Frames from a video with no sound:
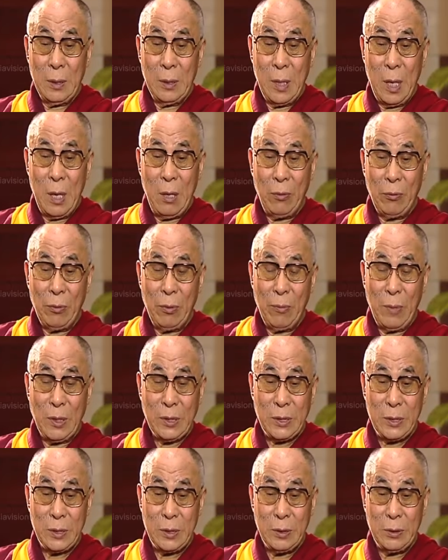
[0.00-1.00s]
Now we
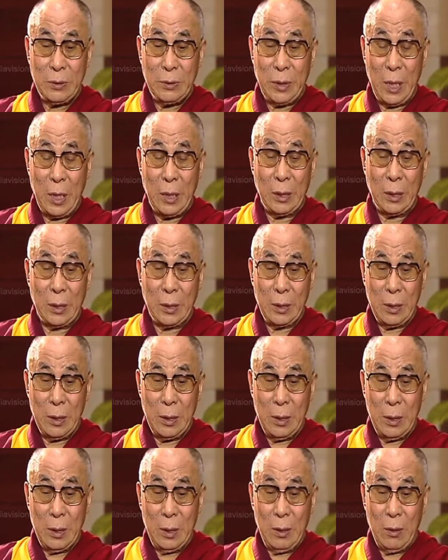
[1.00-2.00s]
must think
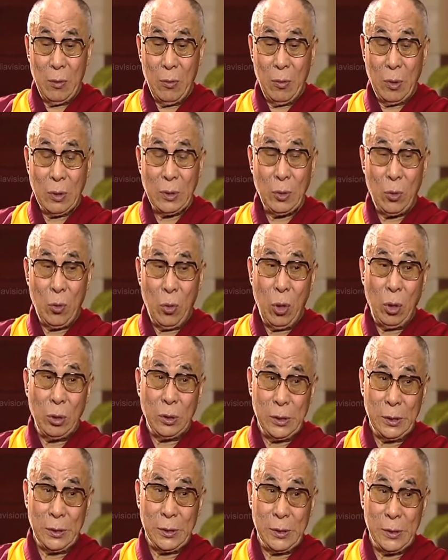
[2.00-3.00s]
what is the
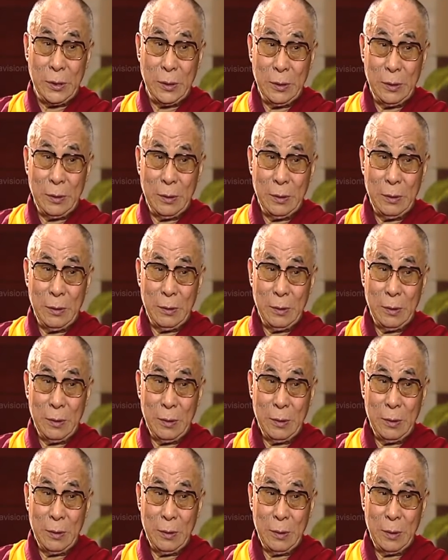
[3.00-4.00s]
causes
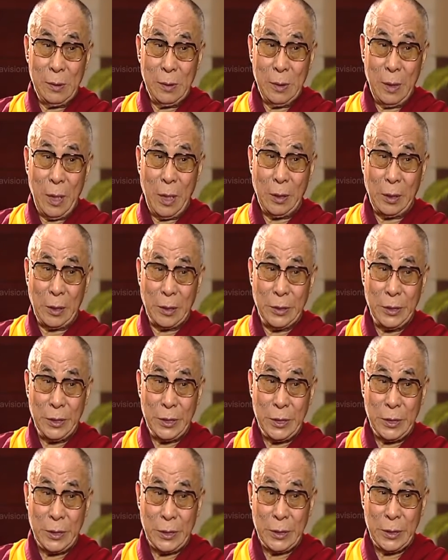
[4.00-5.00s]
and
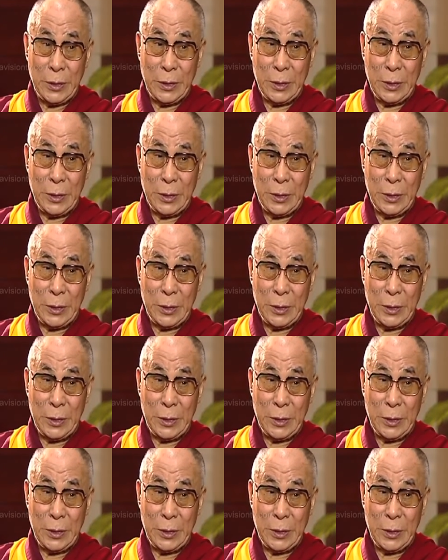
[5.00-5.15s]
conditions.